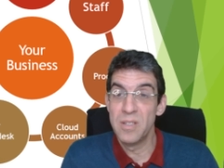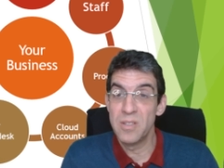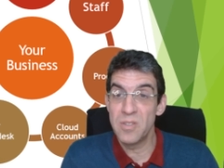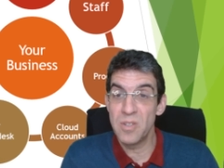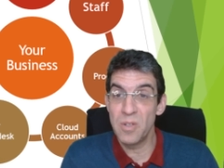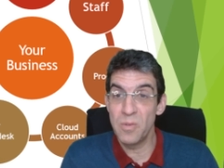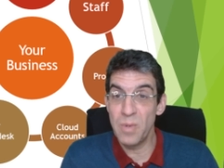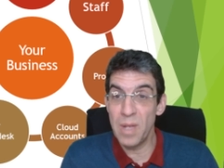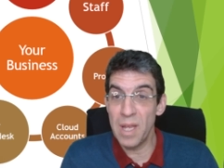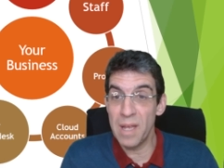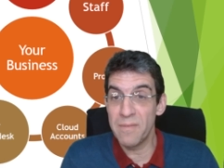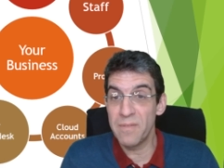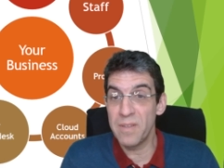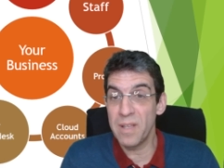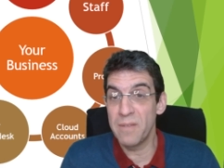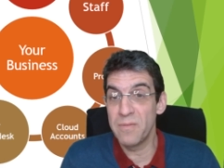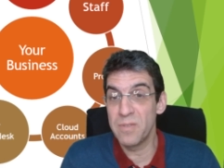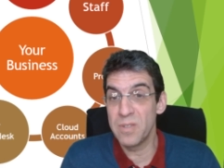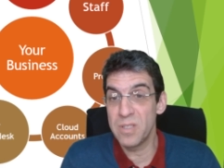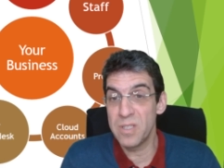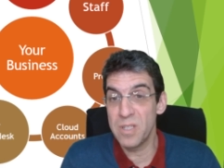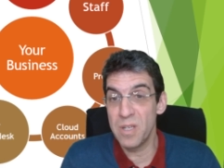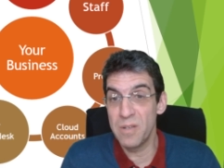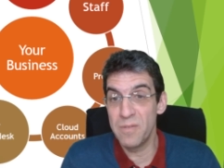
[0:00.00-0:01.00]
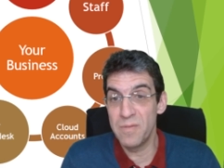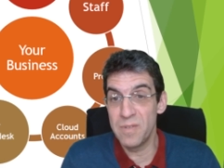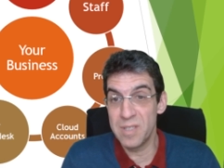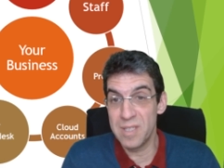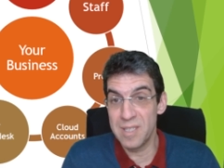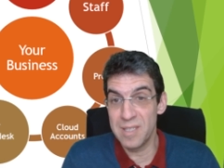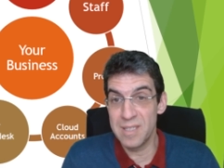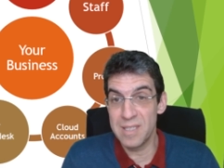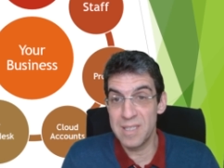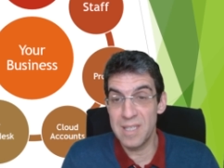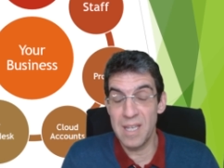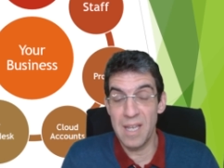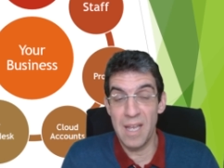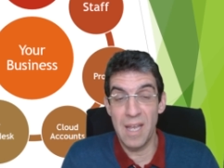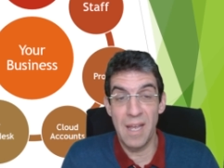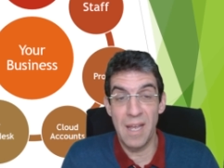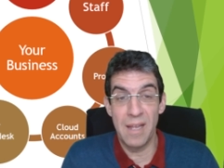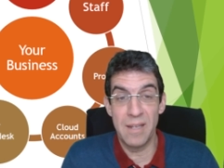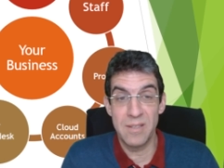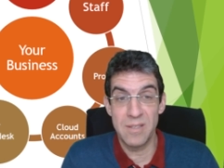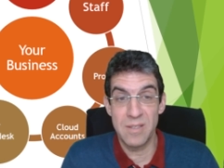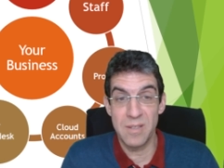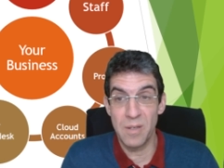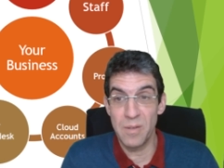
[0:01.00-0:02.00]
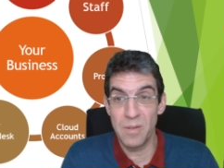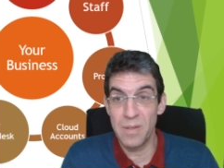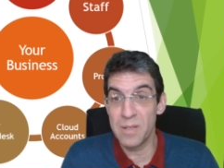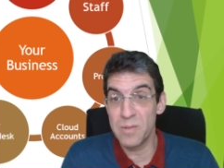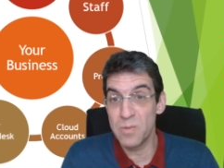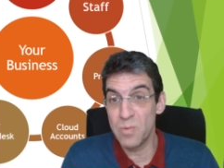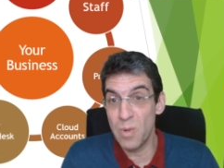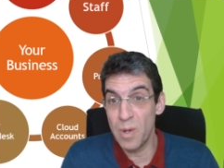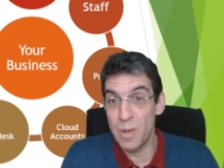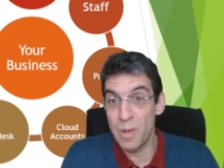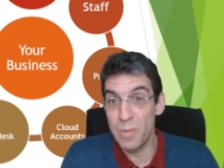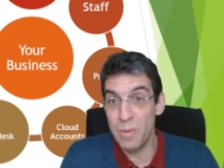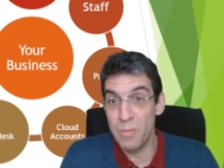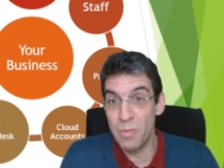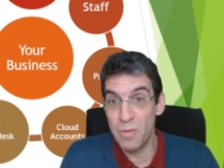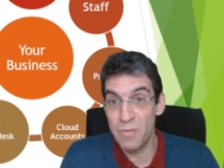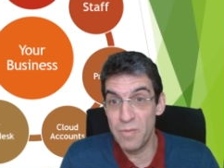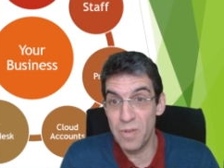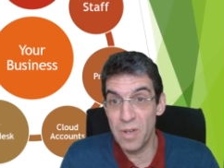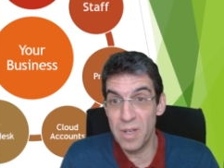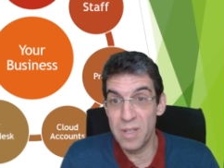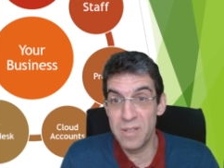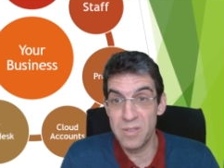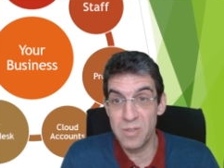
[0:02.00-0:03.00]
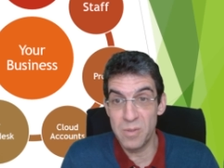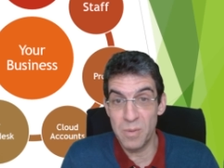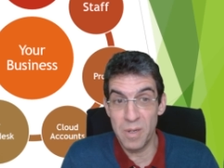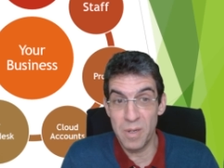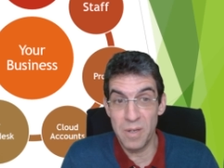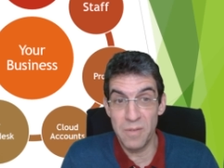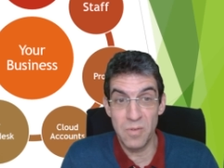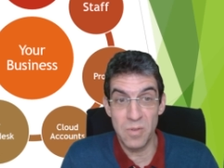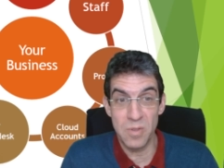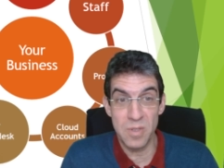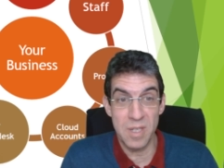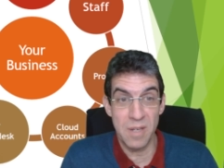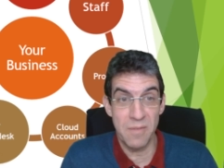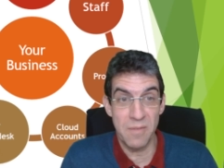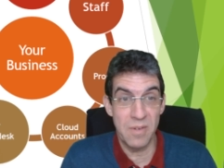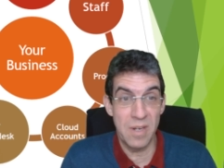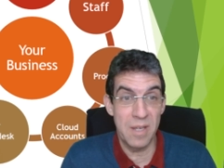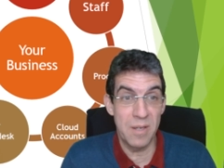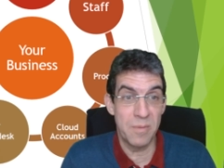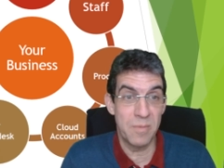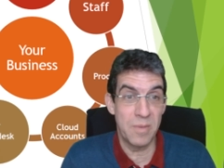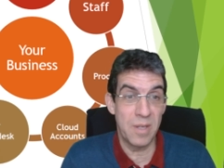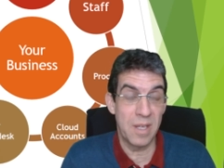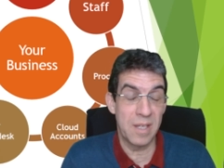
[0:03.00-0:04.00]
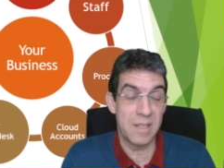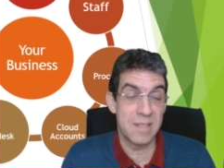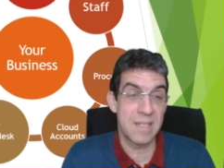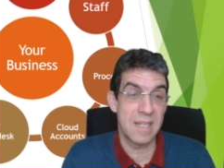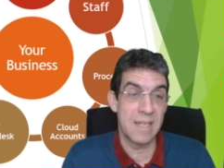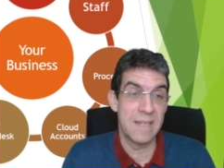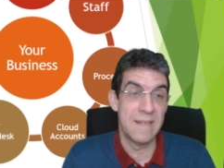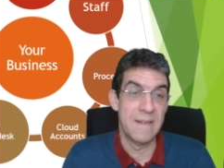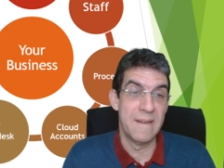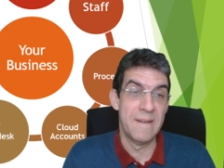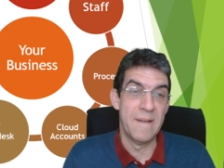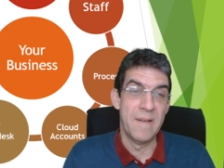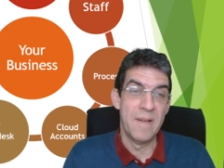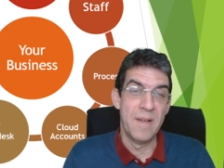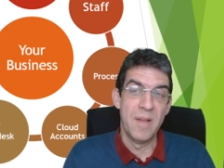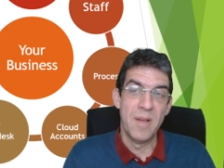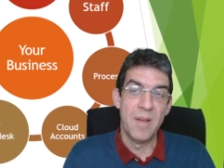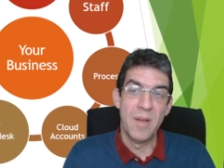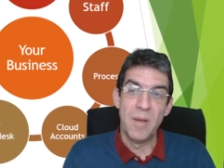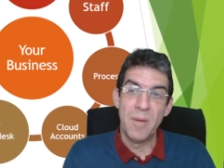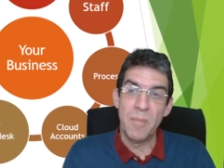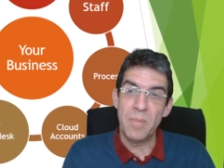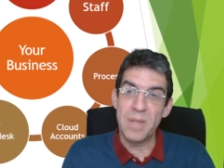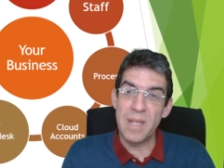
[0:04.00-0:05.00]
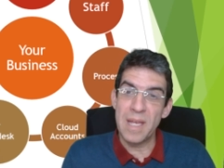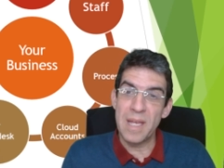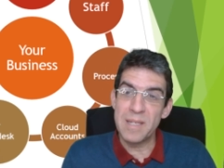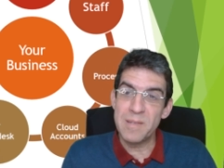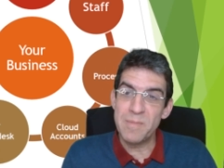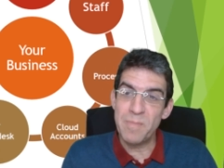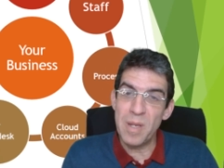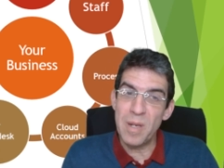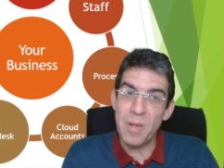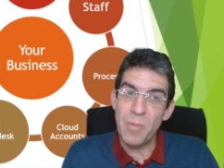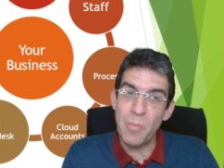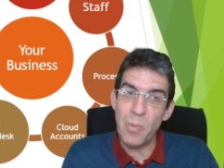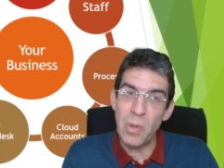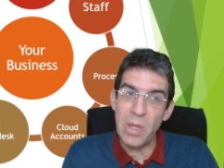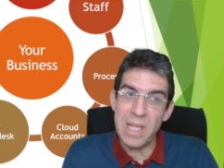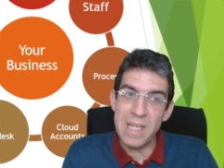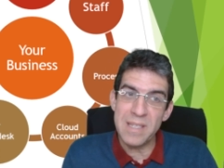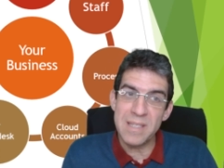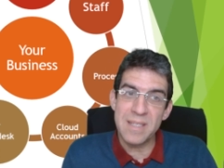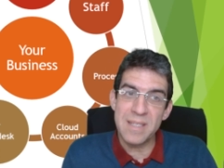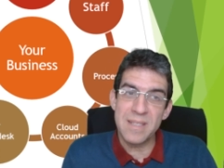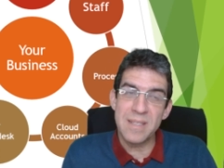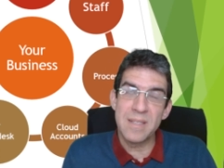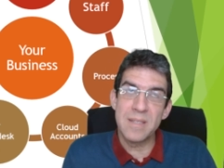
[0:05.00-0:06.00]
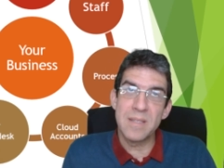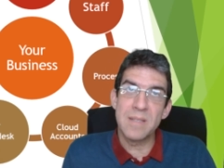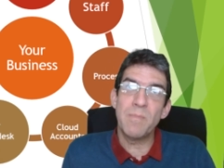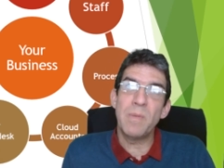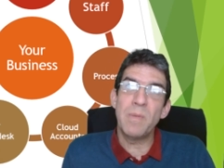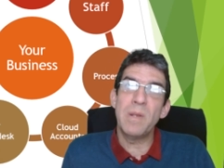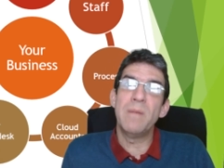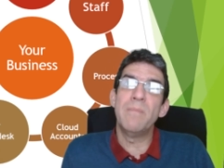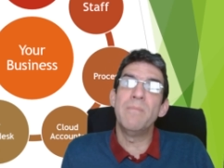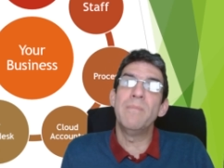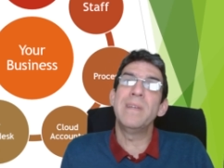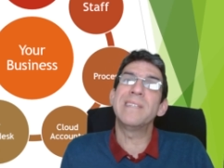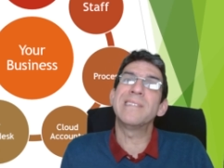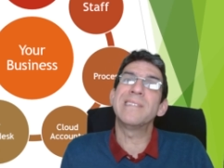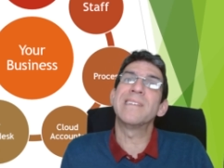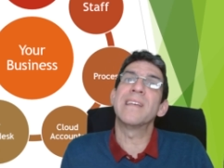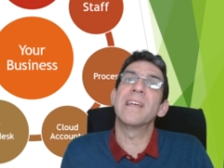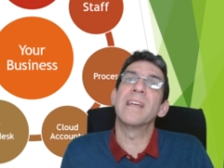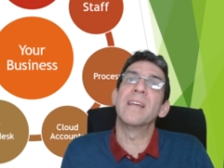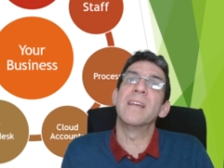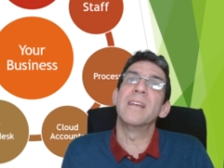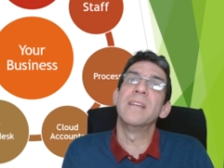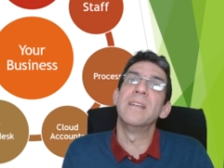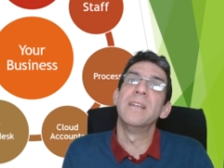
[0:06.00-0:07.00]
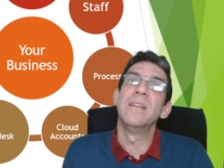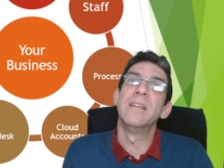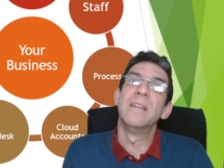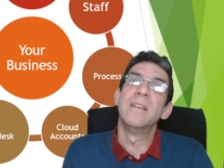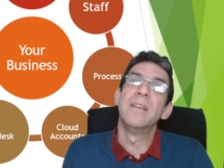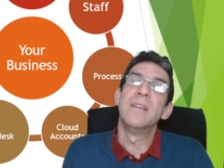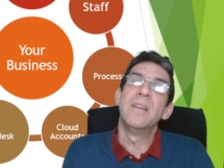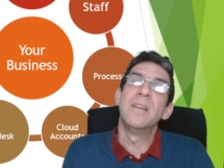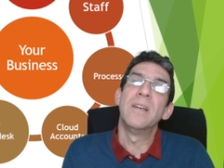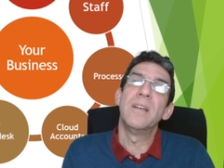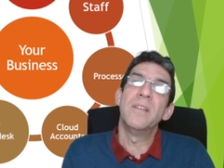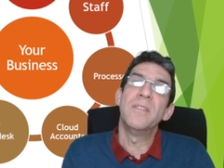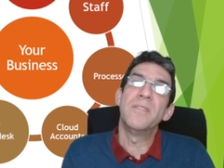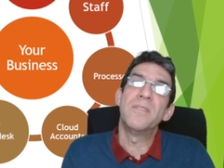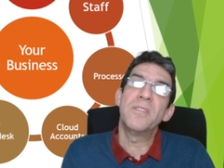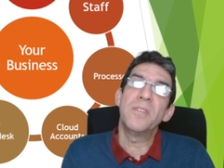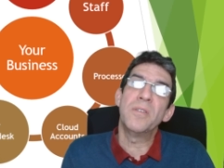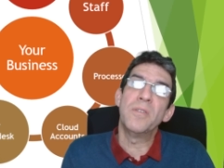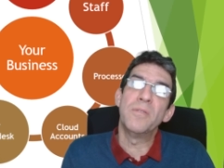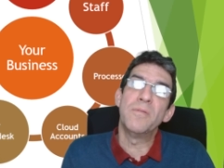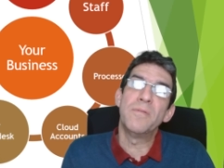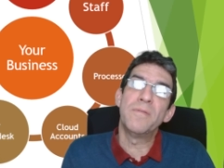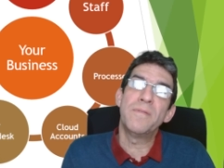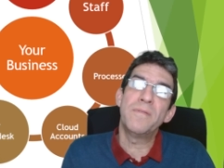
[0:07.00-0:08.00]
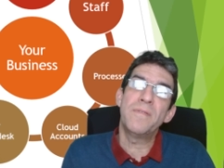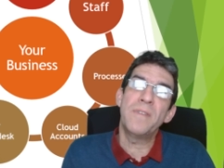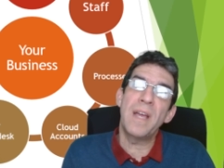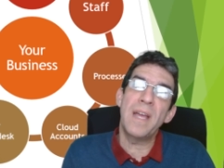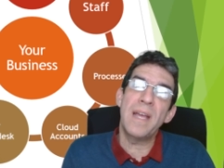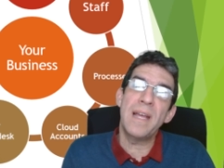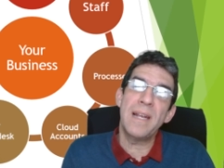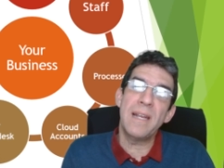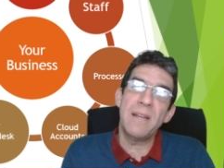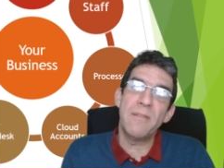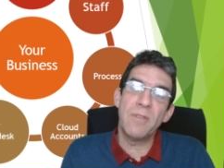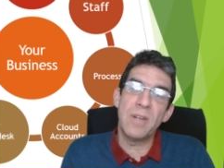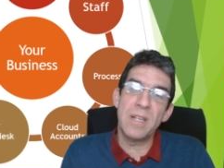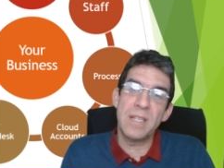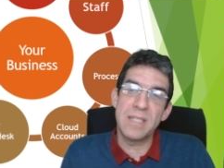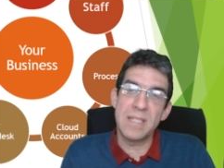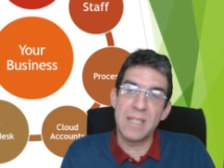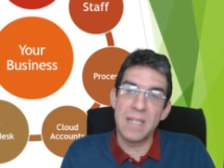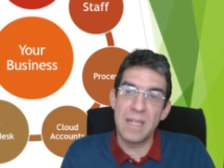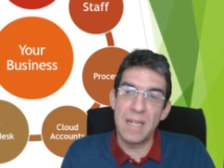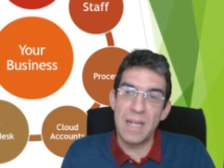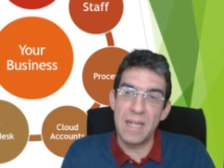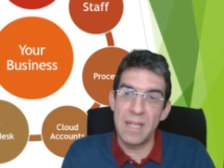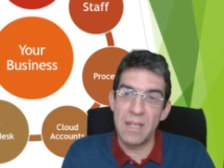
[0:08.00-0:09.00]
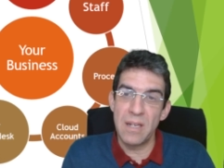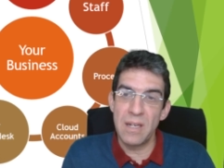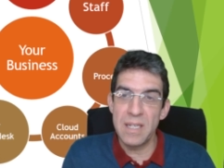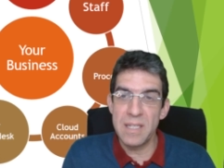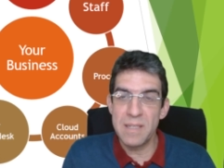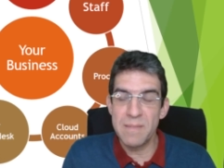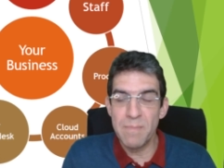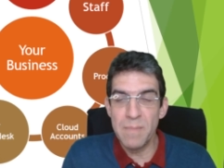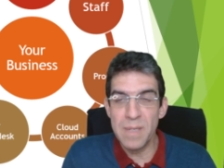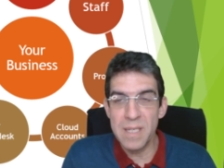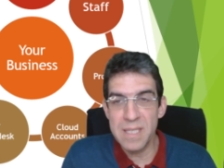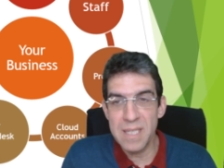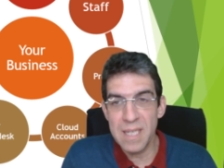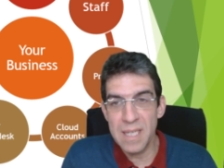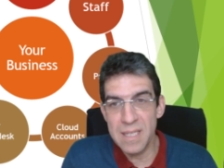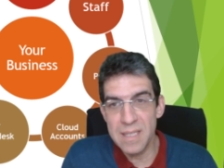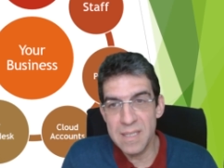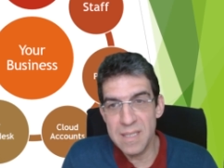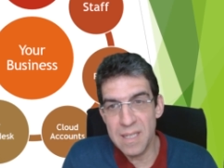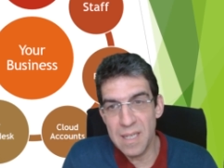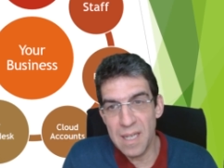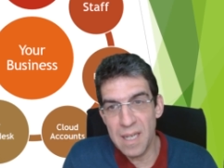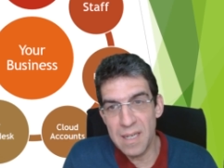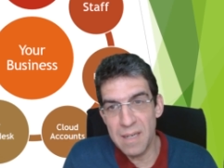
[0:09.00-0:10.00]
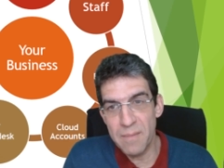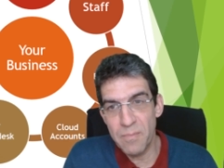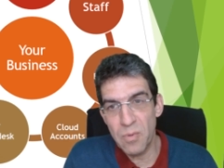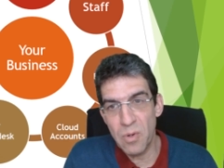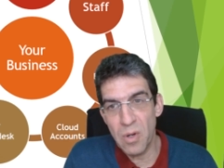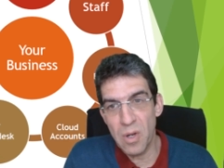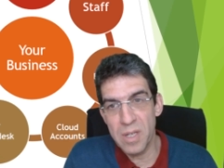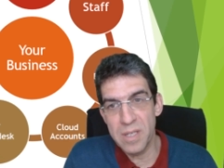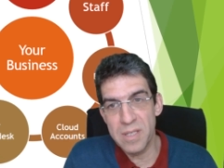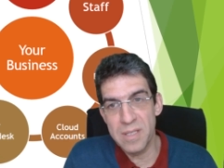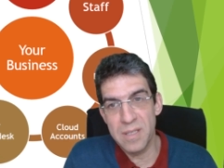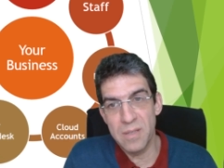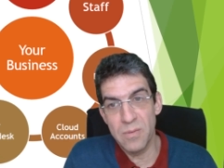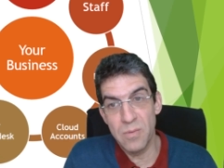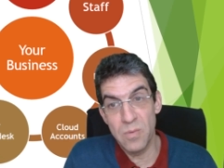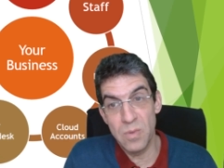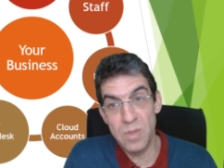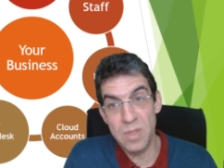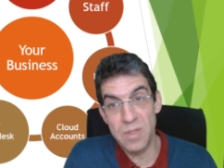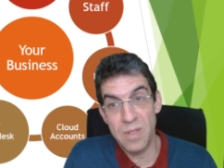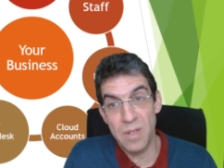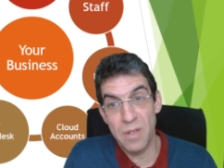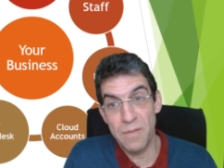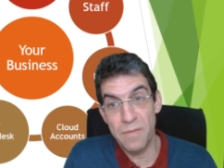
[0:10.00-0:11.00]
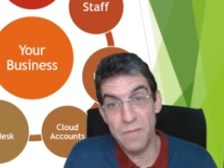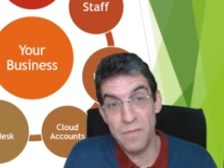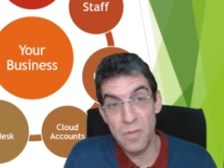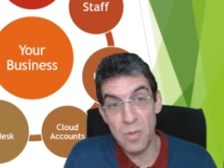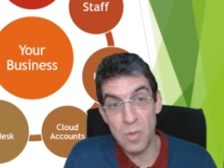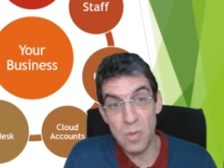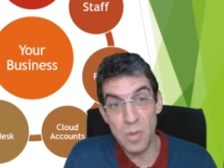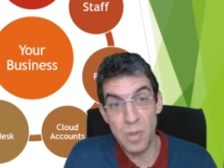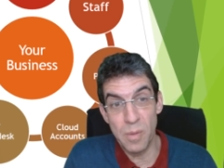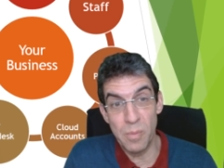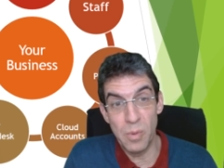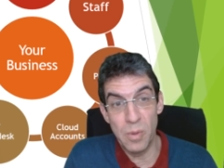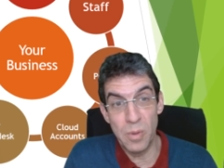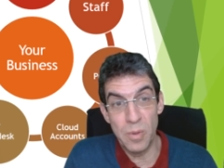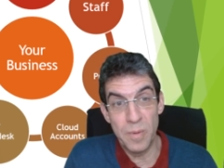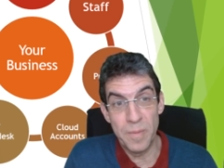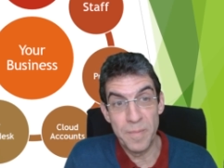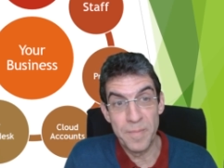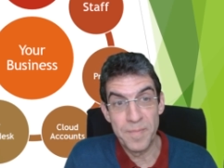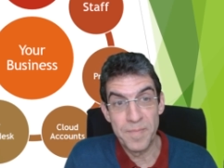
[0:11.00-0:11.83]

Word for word: So we have to have a service that's there, and so that's why we provide the 24 7 help desk. But there's been a piece that's been missing until fairly recently, at least missing as, at a price that was affordable,